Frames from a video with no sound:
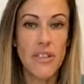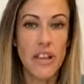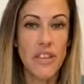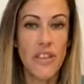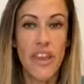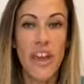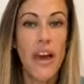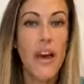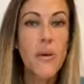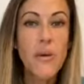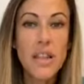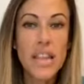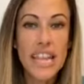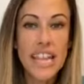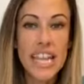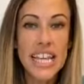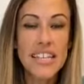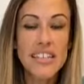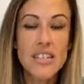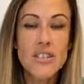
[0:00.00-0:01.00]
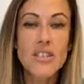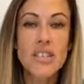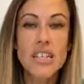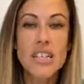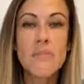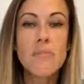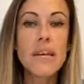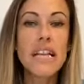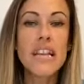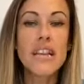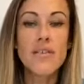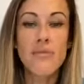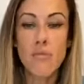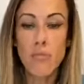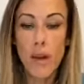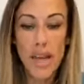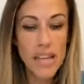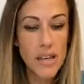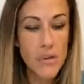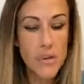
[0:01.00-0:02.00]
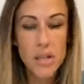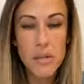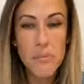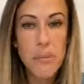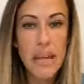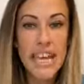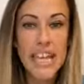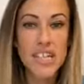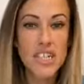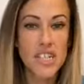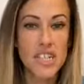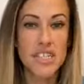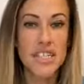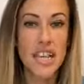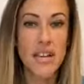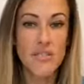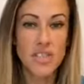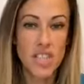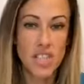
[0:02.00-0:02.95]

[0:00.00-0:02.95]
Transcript: Like, the only thing stood in the middle of where you want to be is yourself.